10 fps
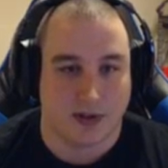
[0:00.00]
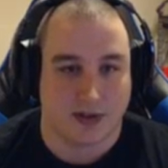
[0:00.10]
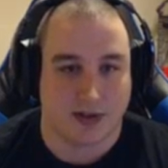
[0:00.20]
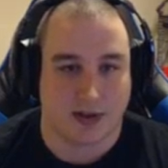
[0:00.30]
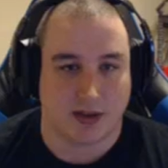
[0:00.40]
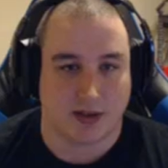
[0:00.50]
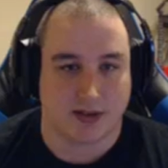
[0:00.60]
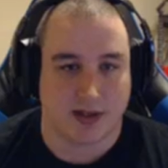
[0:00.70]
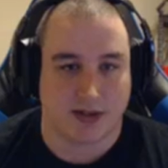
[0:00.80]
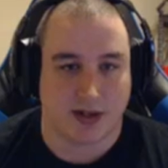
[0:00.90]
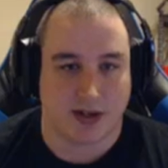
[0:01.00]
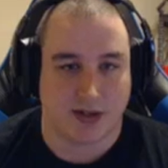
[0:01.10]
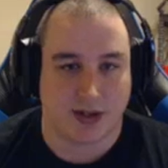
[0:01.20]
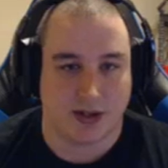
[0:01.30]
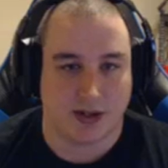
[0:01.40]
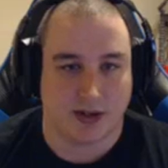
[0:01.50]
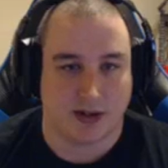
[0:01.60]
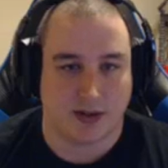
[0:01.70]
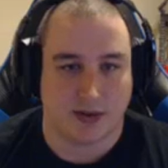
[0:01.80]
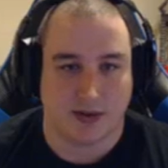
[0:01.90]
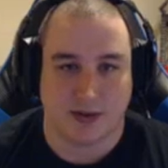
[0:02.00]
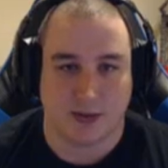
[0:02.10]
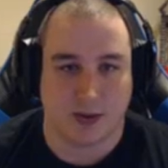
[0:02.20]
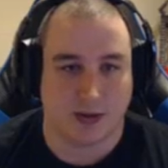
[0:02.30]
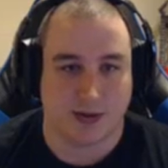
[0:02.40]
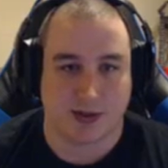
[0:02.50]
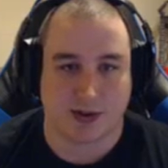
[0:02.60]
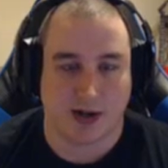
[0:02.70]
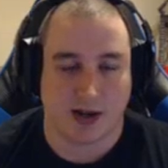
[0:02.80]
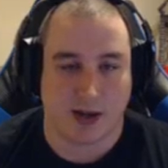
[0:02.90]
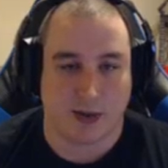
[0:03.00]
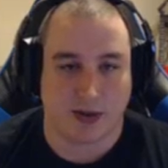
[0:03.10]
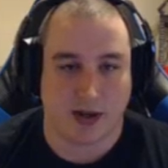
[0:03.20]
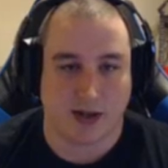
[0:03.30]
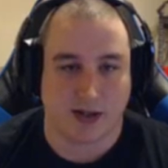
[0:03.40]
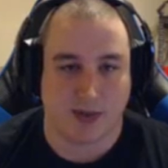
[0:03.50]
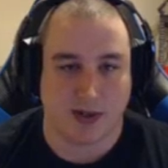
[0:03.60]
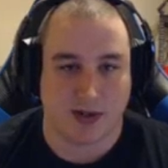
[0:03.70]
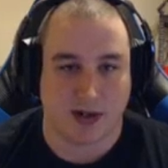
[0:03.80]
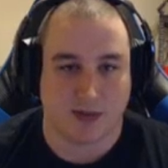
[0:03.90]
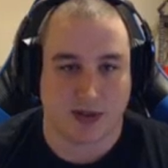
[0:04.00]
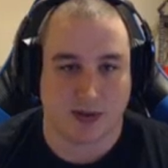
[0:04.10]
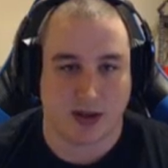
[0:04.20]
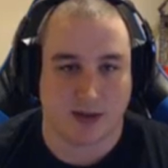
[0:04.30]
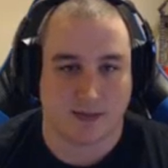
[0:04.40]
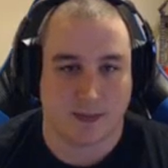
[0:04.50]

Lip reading: so the things that change here, we're going straight HP gems, okay?